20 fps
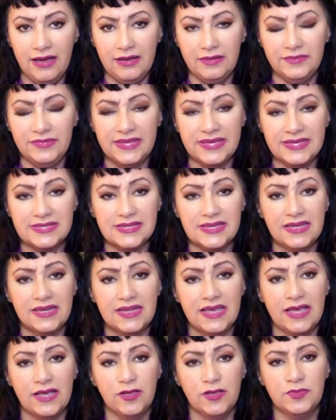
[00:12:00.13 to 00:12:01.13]
That's going
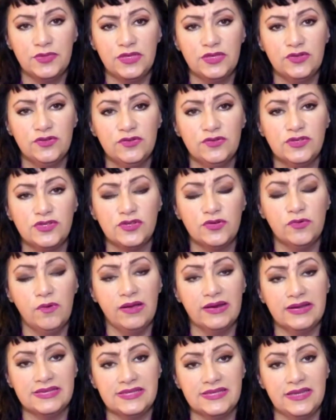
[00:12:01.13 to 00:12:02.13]
to help you to want
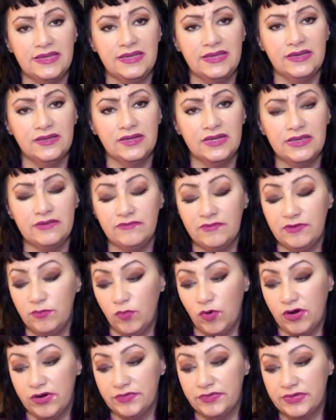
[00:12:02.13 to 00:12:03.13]
to set down even
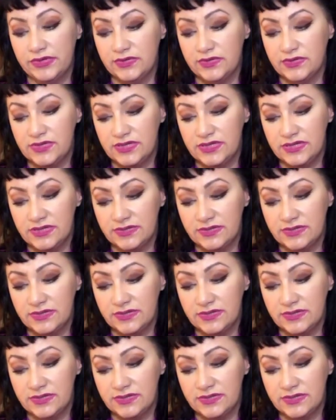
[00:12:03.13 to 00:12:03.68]
more roots.